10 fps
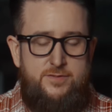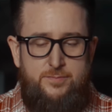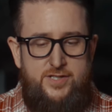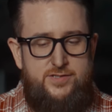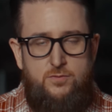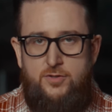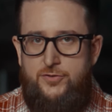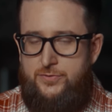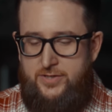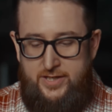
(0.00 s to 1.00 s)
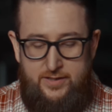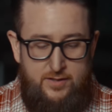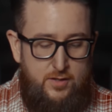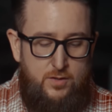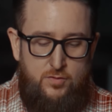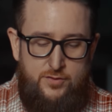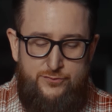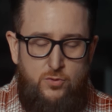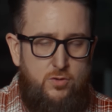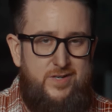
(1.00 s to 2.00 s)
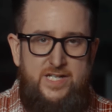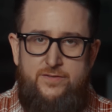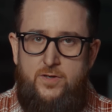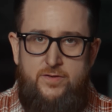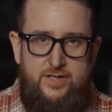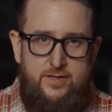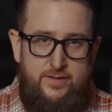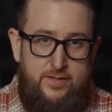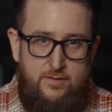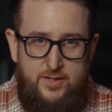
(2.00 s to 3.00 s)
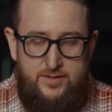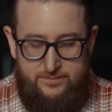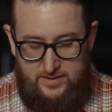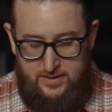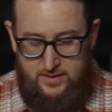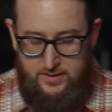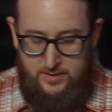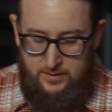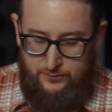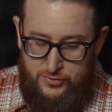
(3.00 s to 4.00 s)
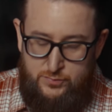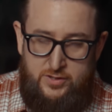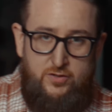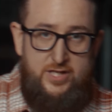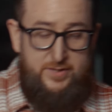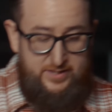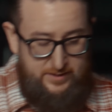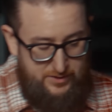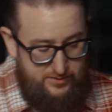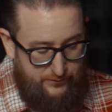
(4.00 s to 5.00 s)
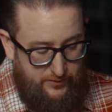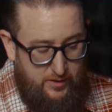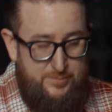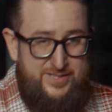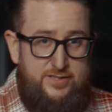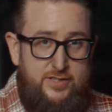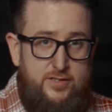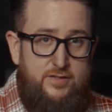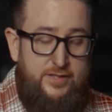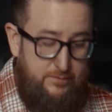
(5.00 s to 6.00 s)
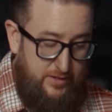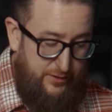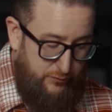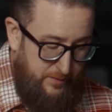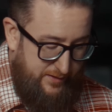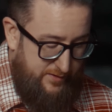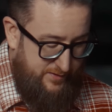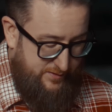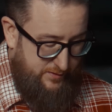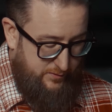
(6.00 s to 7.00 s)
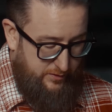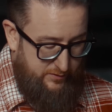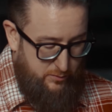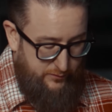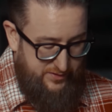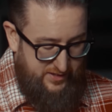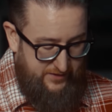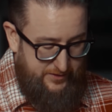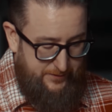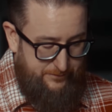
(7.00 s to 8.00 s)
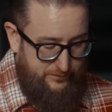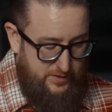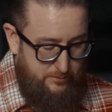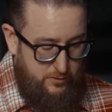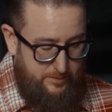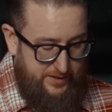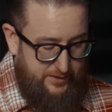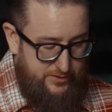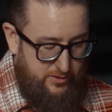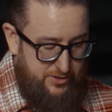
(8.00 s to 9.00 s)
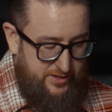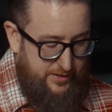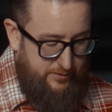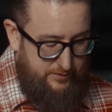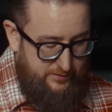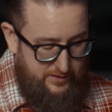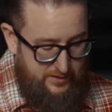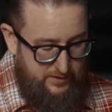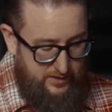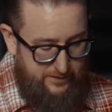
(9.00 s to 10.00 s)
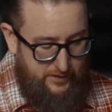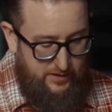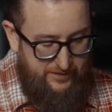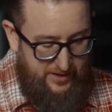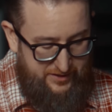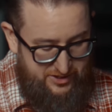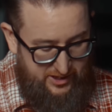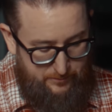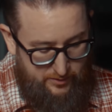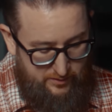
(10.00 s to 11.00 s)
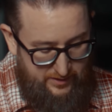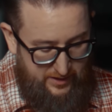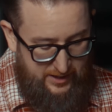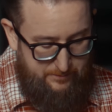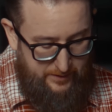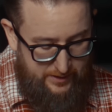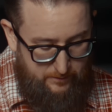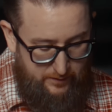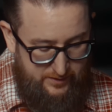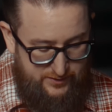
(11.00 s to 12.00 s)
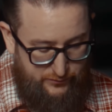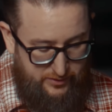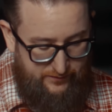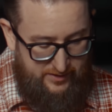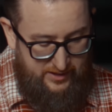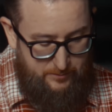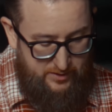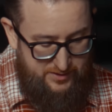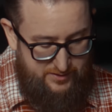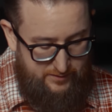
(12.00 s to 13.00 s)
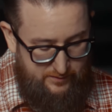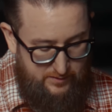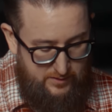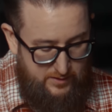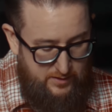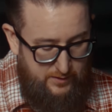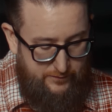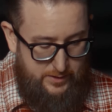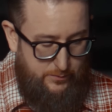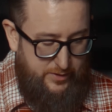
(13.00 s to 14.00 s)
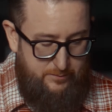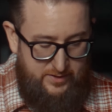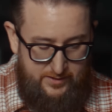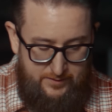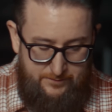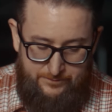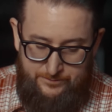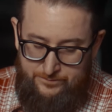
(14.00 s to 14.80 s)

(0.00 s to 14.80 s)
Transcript: This applies to your 103, 104, or any variant thereof. First, we want to go ahead and begin. Make sure the firearm is clear and ready for maintenance. So go ahead and remove your safety, pull back in the charging handle, and verify chamber and mag well is free of any ammunition. From there, we can begin.